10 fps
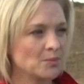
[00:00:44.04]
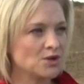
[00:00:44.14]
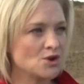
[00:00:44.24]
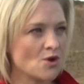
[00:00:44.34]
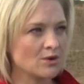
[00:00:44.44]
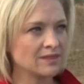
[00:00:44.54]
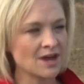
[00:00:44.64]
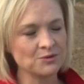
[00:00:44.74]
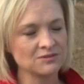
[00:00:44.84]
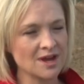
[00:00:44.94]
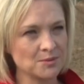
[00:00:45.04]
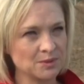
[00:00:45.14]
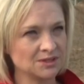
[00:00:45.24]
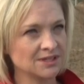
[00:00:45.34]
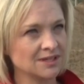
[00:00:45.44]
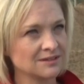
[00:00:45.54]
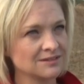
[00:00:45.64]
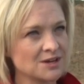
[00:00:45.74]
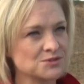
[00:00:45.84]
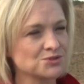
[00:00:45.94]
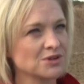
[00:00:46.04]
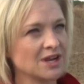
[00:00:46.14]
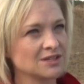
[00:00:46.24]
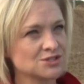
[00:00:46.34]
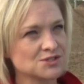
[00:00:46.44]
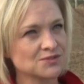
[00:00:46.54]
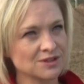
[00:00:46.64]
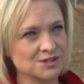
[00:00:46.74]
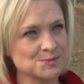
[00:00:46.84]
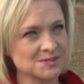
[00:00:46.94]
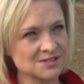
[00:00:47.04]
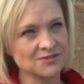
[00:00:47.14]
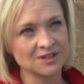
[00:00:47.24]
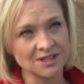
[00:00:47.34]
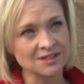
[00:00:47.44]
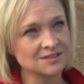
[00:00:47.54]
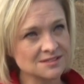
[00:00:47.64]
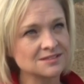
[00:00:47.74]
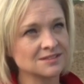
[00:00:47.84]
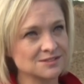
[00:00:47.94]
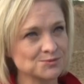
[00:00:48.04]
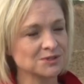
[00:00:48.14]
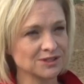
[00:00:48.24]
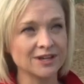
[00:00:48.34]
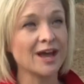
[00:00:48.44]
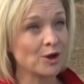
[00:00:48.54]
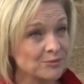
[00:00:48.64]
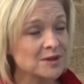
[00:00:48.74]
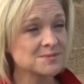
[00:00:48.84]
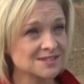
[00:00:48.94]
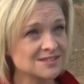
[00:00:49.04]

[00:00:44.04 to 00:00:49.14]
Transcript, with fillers: But knowing that we've got a building that was created just for their specific needs is really going to help them